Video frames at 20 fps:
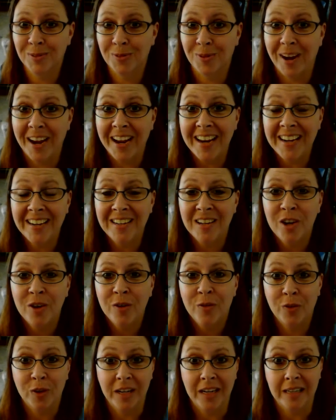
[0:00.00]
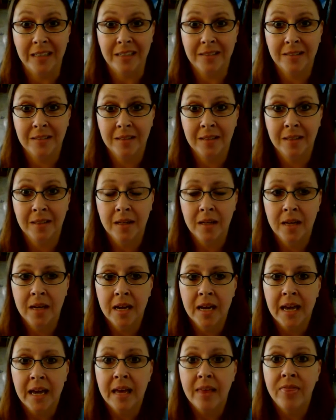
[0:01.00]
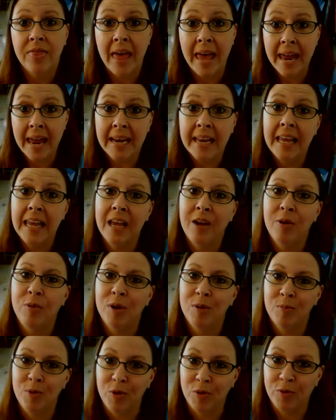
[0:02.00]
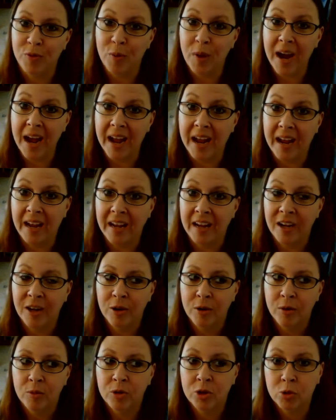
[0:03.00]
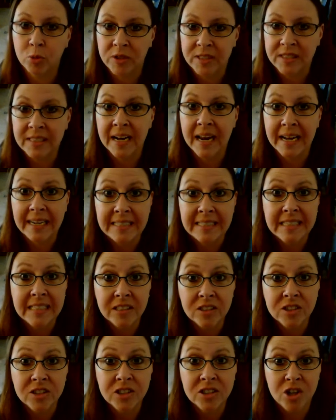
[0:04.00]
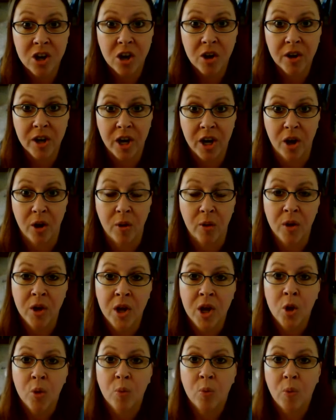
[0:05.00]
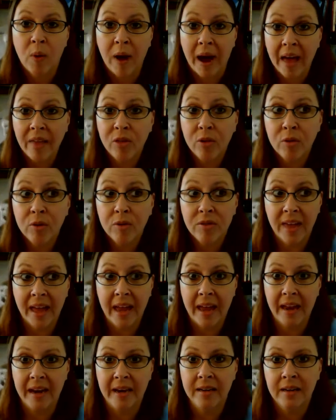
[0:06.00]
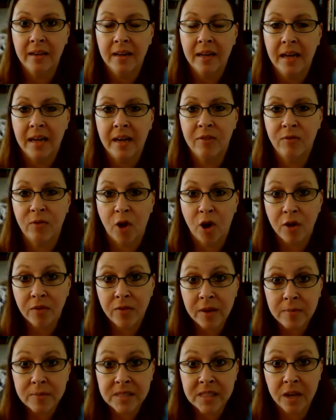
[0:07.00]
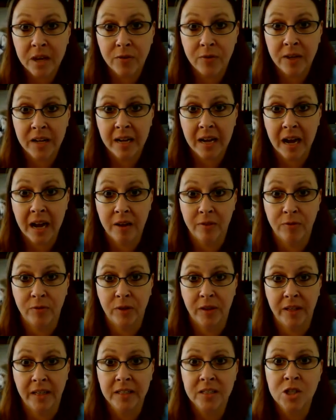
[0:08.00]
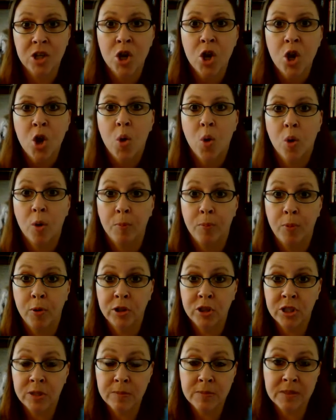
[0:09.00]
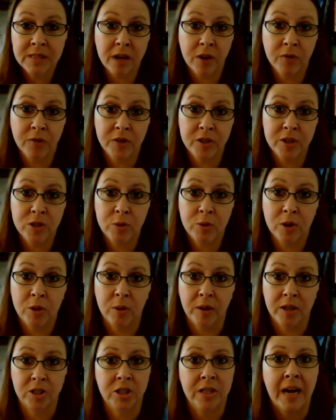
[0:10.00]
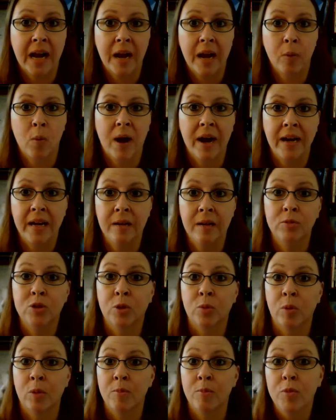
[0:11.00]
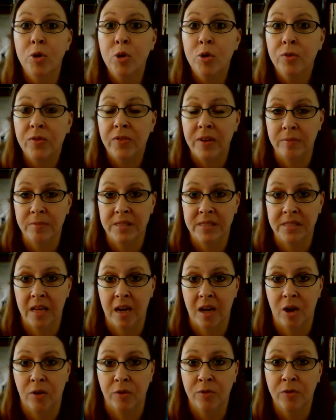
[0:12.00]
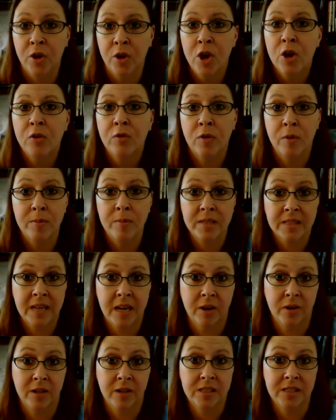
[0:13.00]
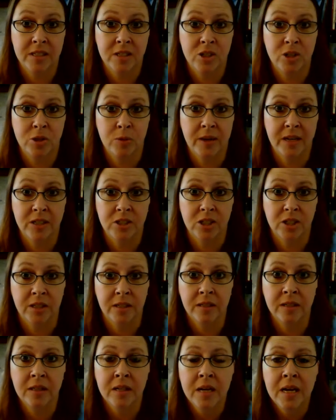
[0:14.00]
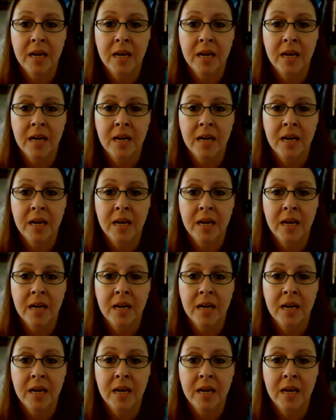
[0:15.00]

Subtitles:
right? Freeze. Then he would move away, which was an ideal scenario. Rather than involve himself in a conflict or push himself into aggression, I want him to remove himself from a scary situation.